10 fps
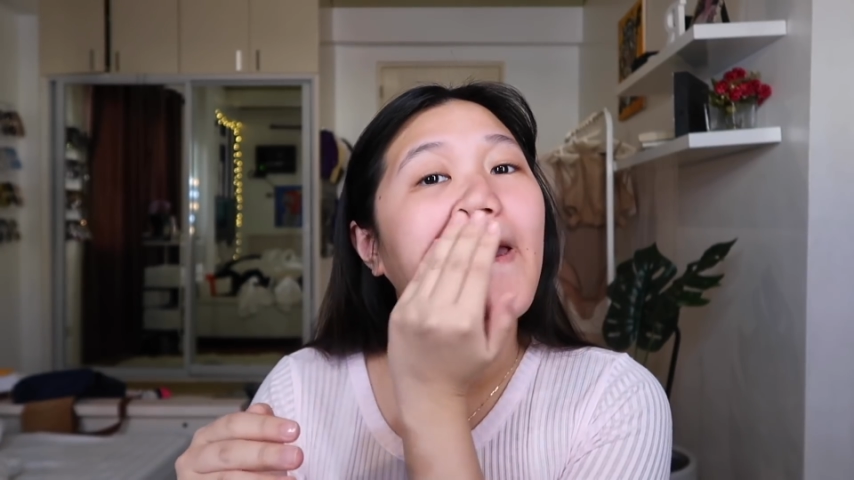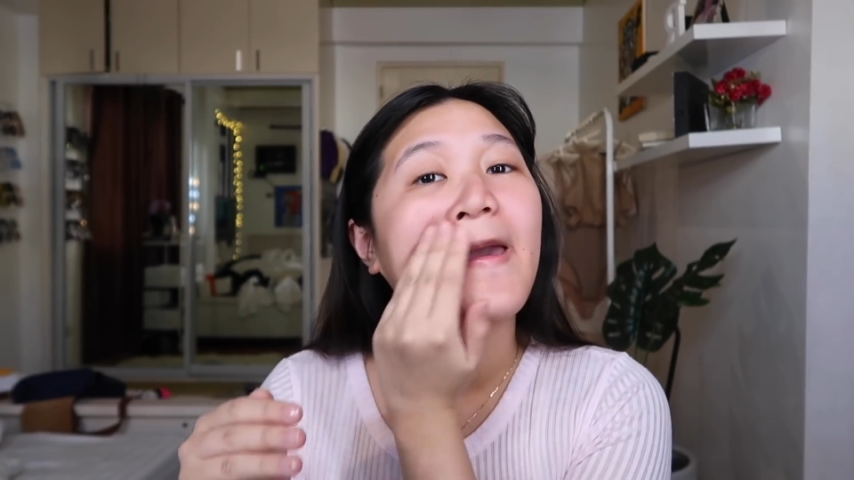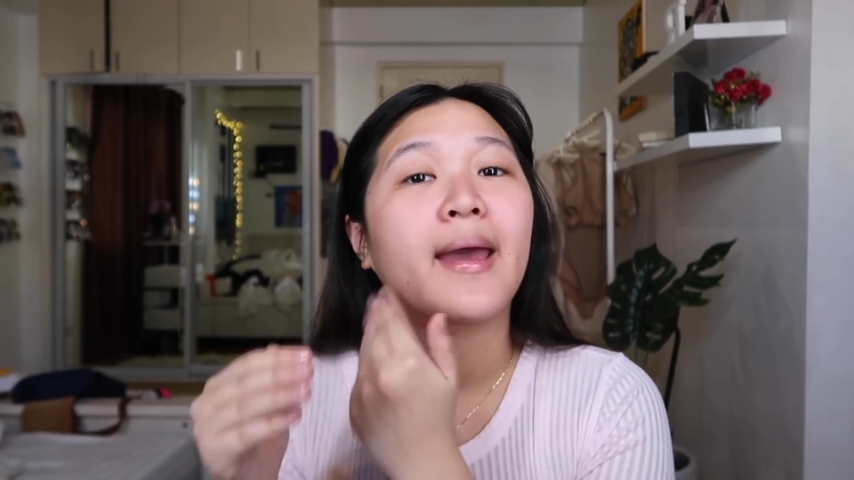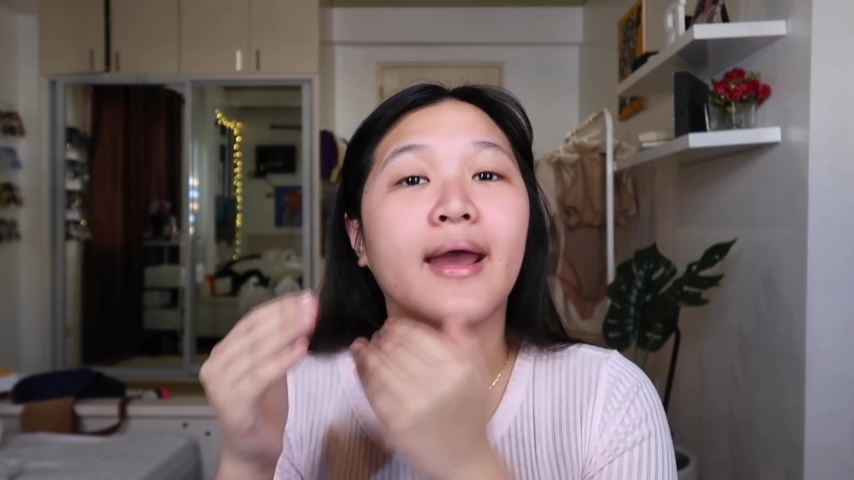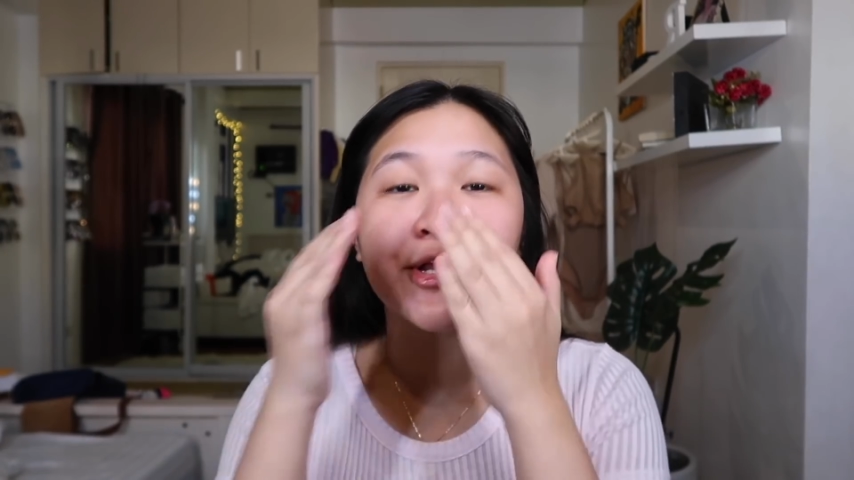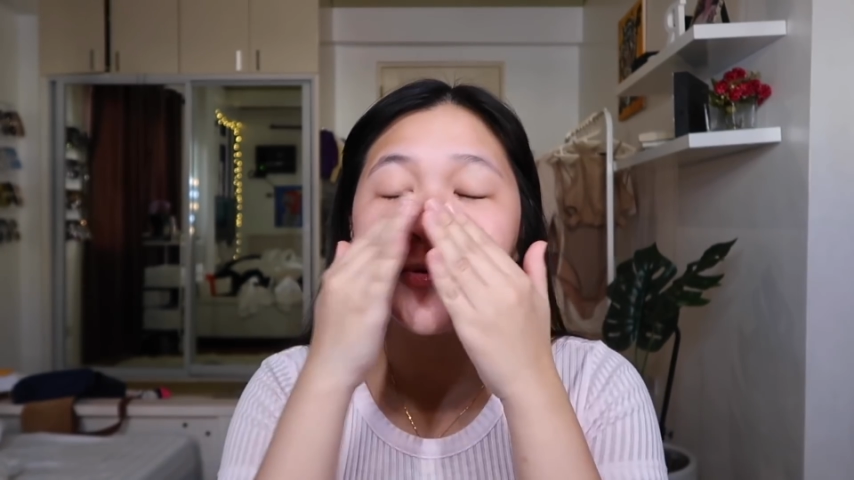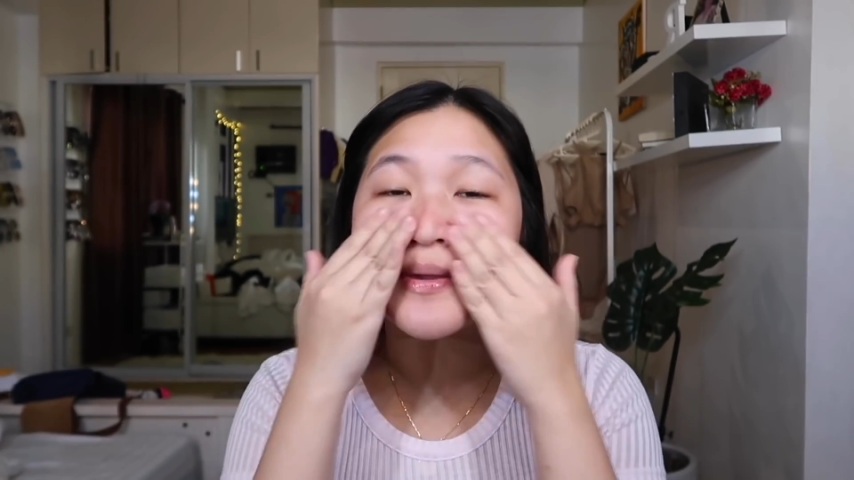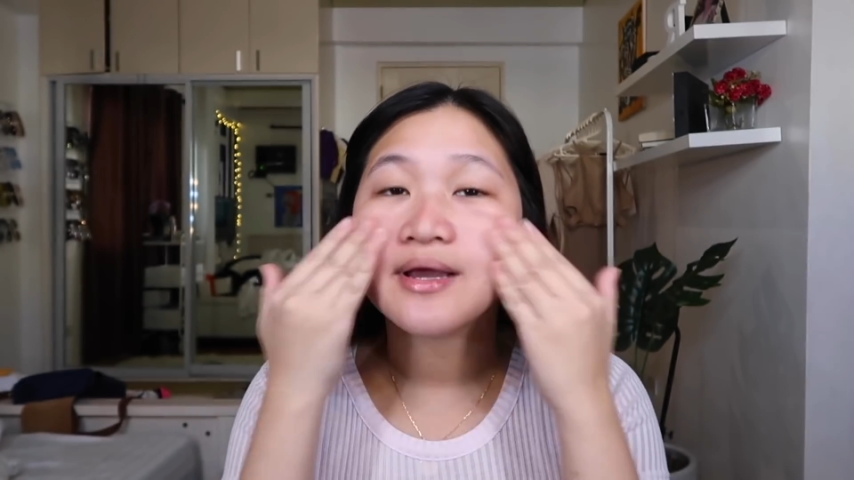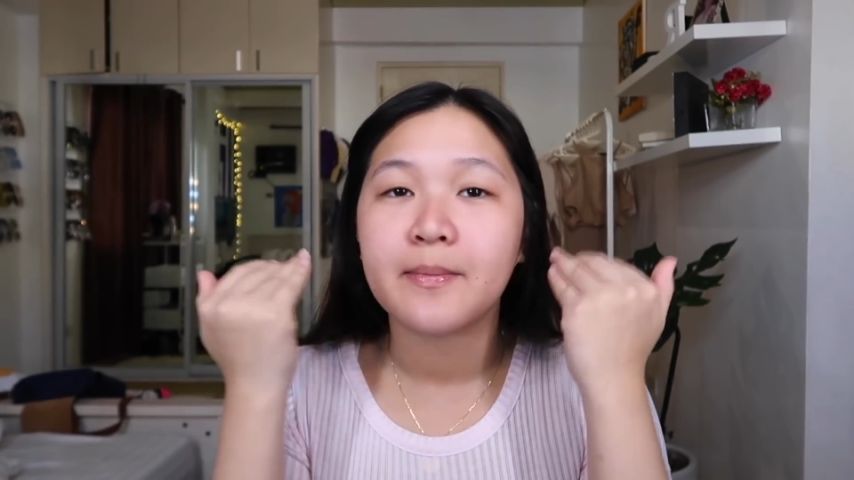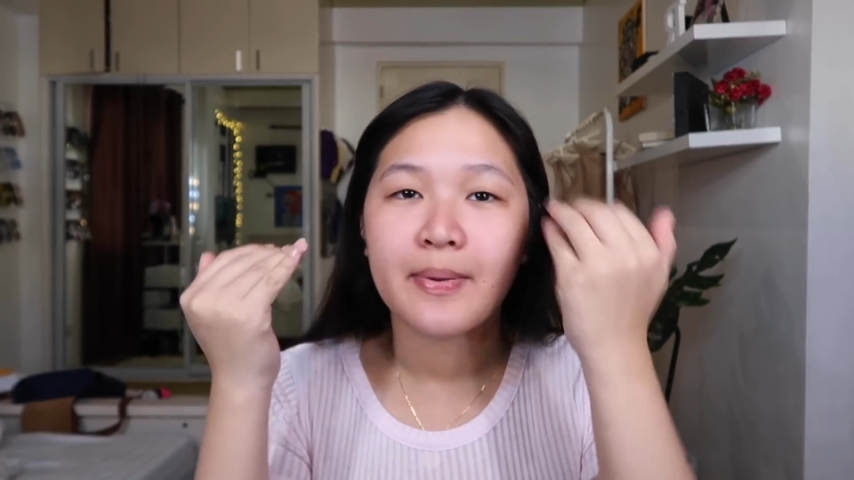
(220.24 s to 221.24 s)
and your
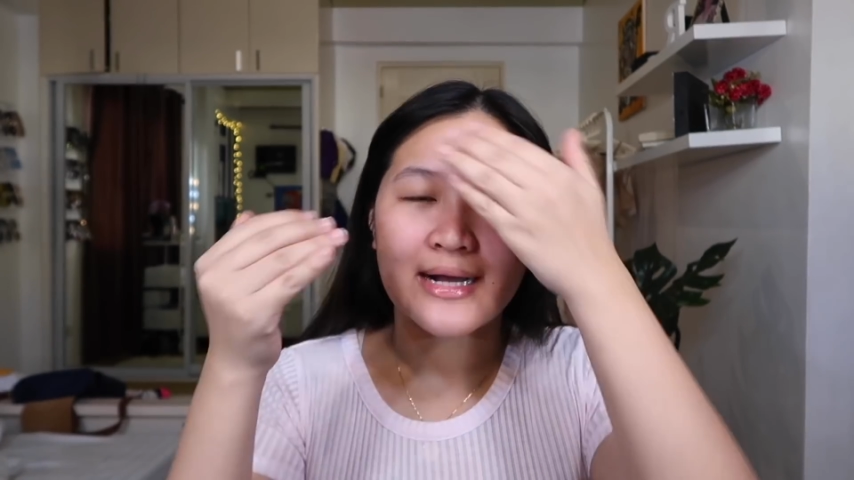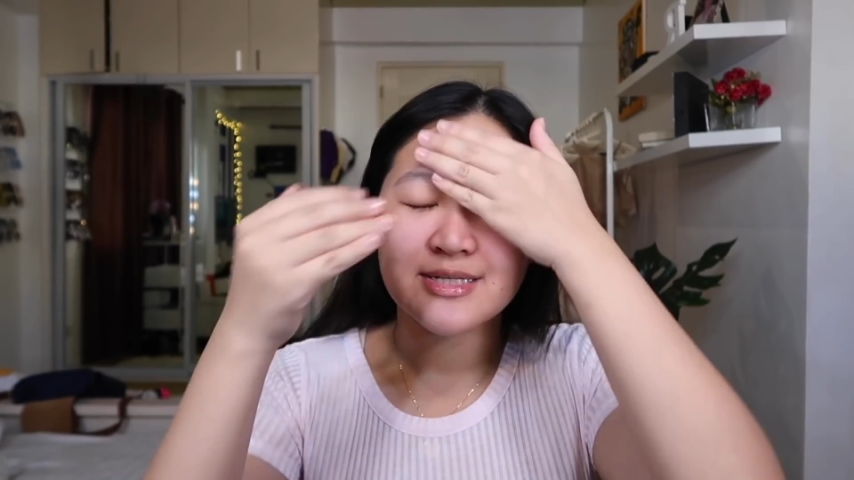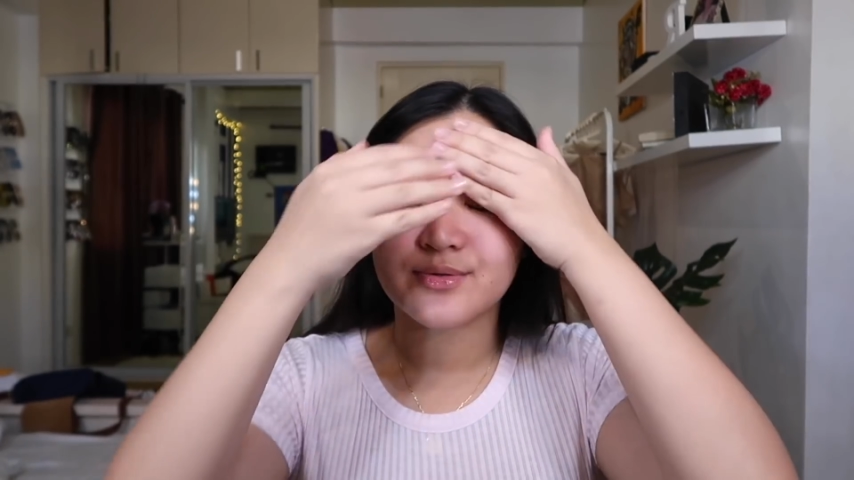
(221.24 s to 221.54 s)
makeup has